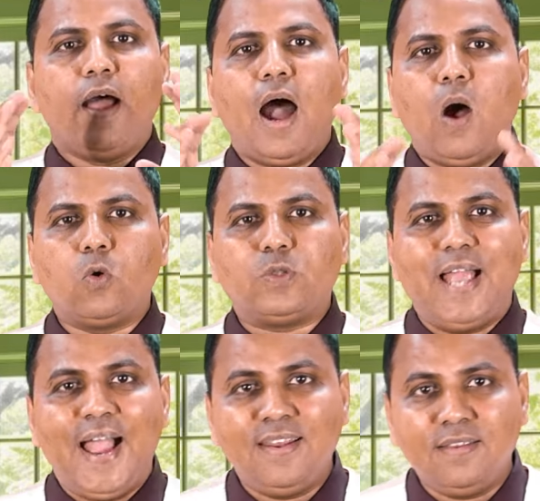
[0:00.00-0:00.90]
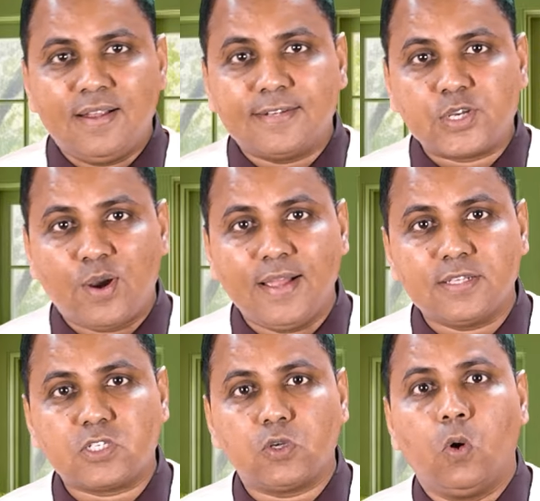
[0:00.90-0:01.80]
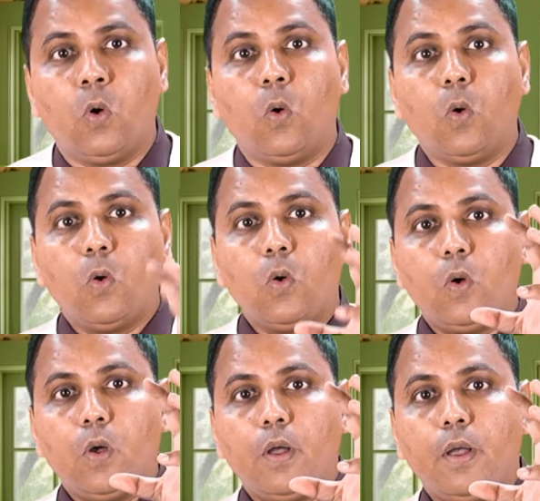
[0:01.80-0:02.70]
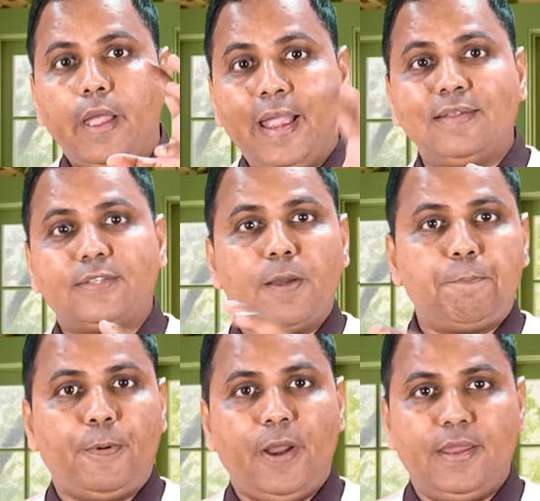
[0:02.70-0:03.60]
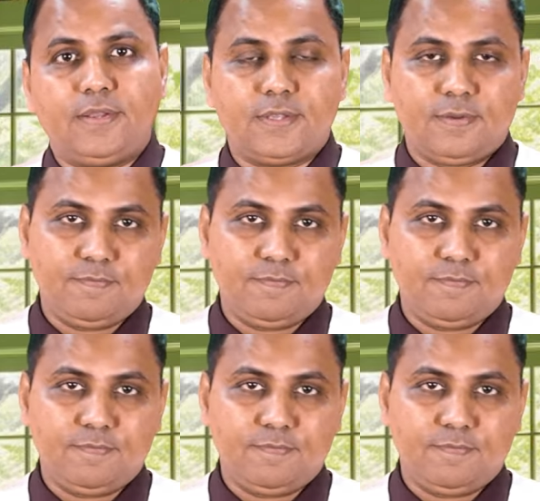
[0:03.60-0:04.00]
And how Daniel tries to interpret.